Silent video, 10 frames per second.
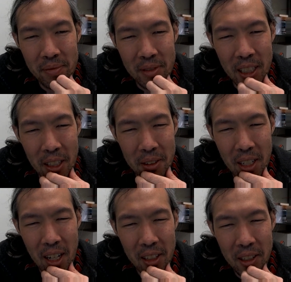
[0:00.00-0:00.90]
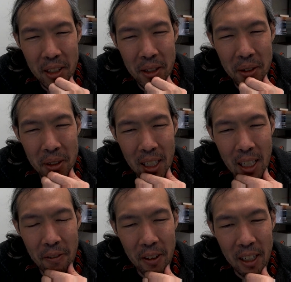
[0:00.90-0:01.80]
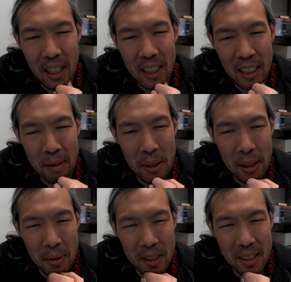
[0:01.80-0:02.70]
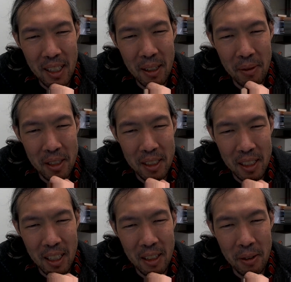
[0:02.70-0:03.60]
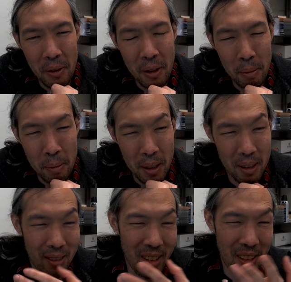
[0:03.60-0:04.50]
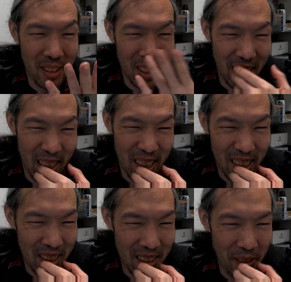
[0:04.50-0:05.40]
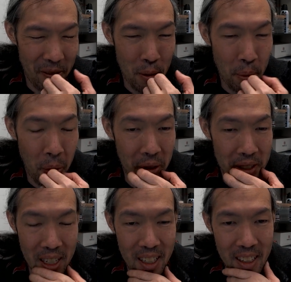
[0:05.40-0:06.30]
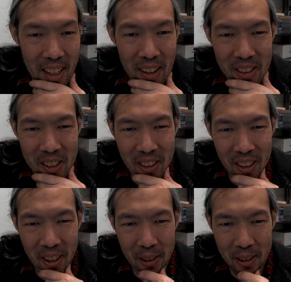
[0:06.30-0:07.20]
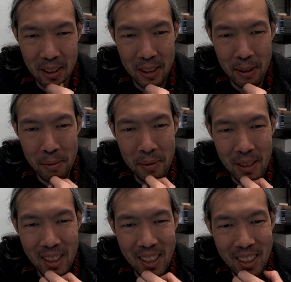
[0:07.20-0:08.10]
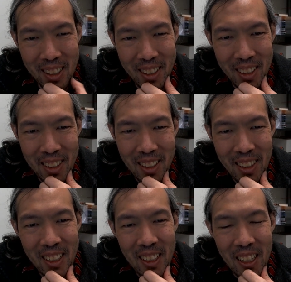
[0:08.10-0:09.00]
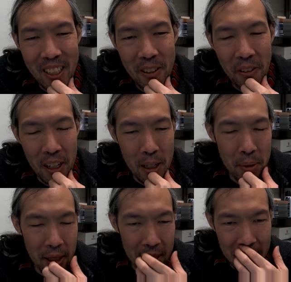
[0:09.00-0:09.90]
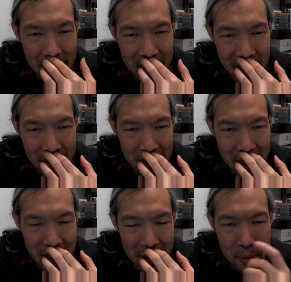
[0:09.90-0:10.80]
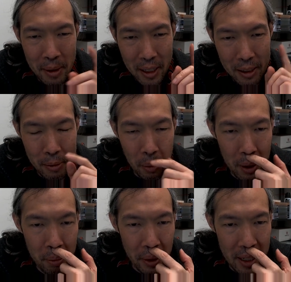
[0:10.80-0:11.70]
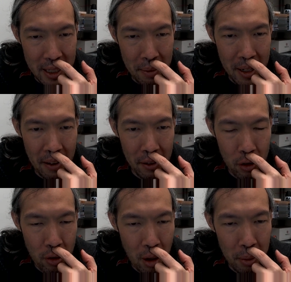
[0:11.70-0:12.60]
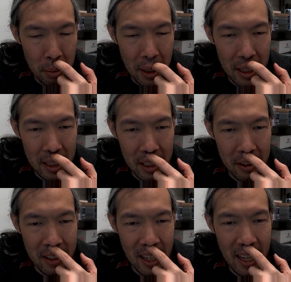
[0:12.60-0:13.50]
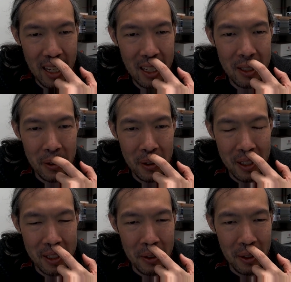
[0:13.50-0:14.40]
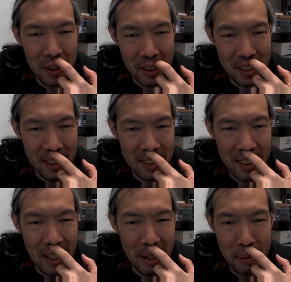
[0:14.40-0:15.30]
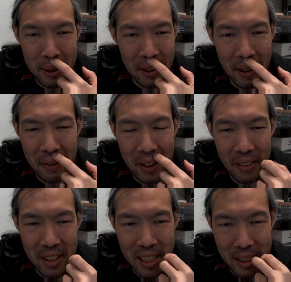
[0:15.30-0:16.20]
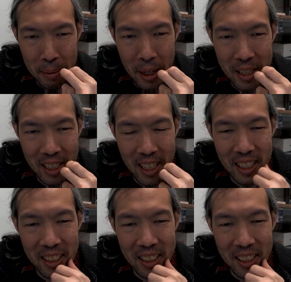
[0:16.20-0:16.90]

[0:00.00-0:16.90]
Del Taco, they keep forgetting to give me the receipt, which is getting annoying, but they only get like a few points out of there too on their system. It's funny because their system, at least one place I've been having trouble, but I think either the 8 or the 0 looks the same, so I'm gonna have to take some educated